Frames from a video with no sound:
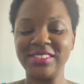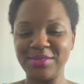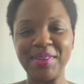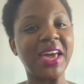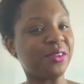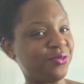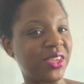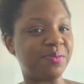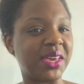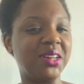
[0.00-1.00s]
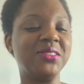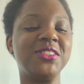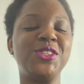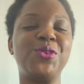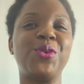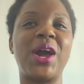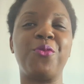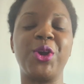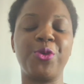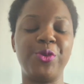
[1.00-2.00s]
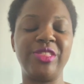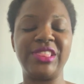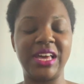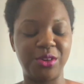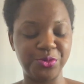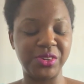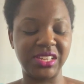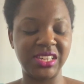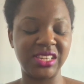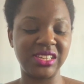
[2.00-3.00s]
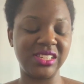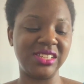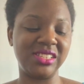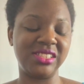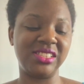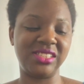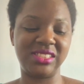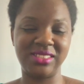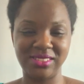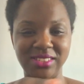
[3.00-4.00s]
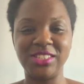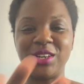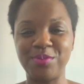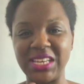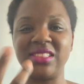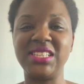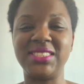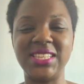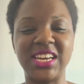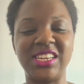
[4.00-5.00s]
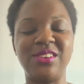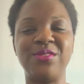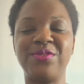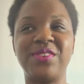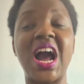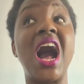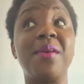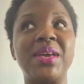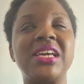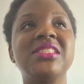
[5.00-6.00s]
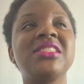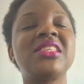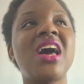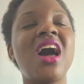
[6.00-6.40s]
the black females who I work with that would, you know, make these negative comments,